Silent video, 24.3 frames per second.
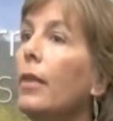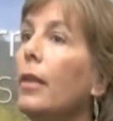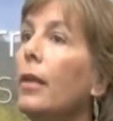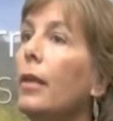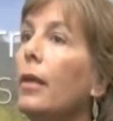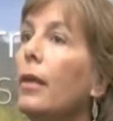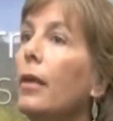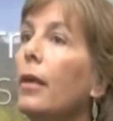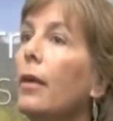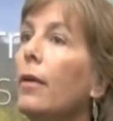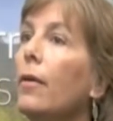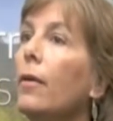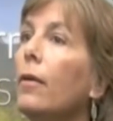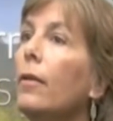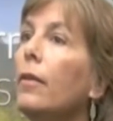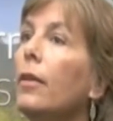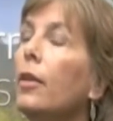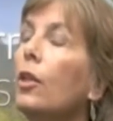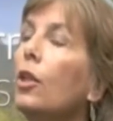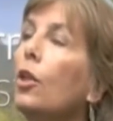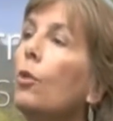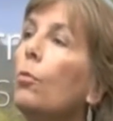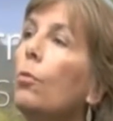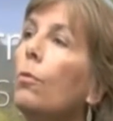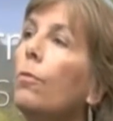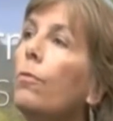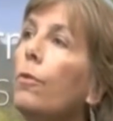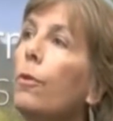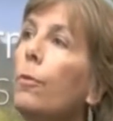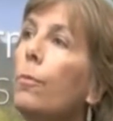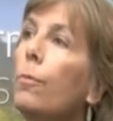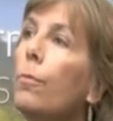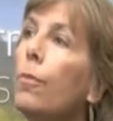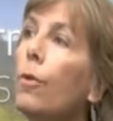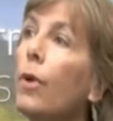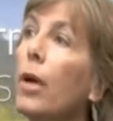The global
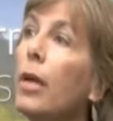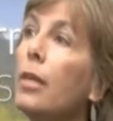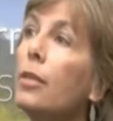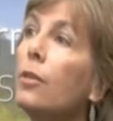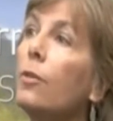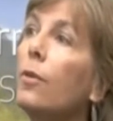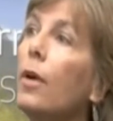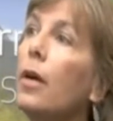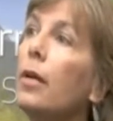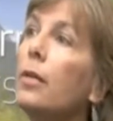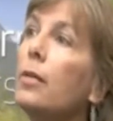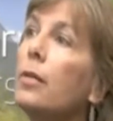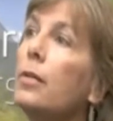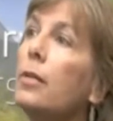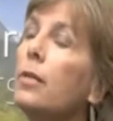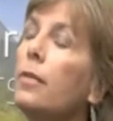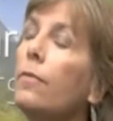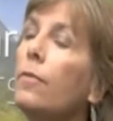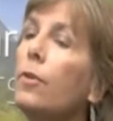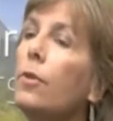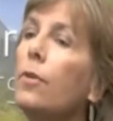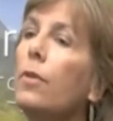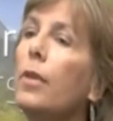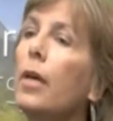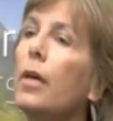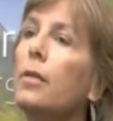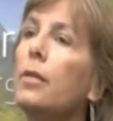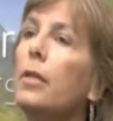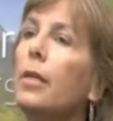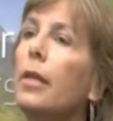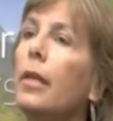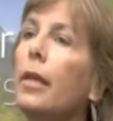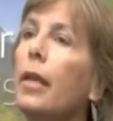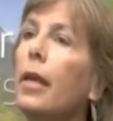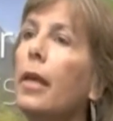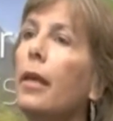food price crisis of
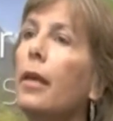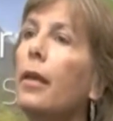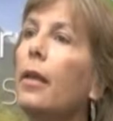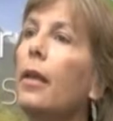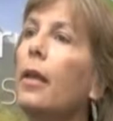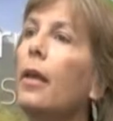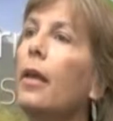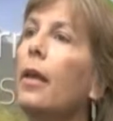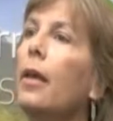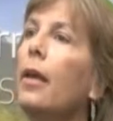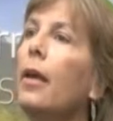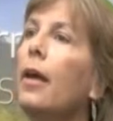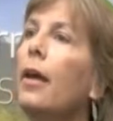2008